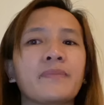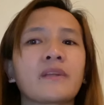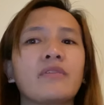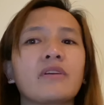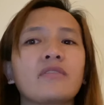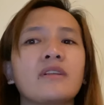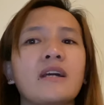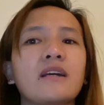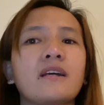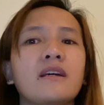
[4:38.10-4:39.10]

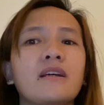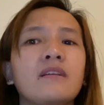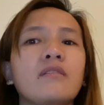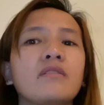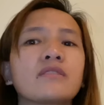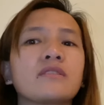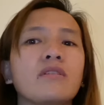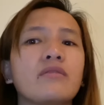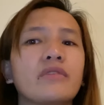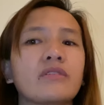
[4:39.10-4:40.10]
And
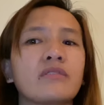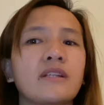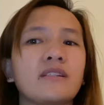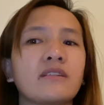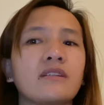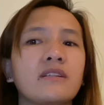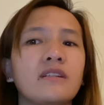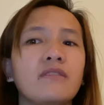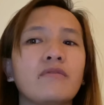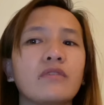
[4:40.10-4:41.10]
also recognizing the
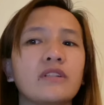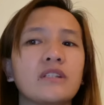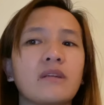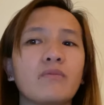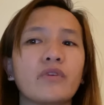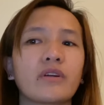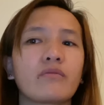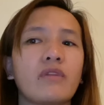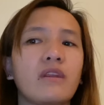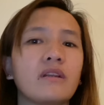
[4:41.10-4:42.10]
need for the
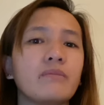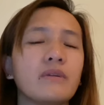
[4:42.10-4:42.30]
teamwork within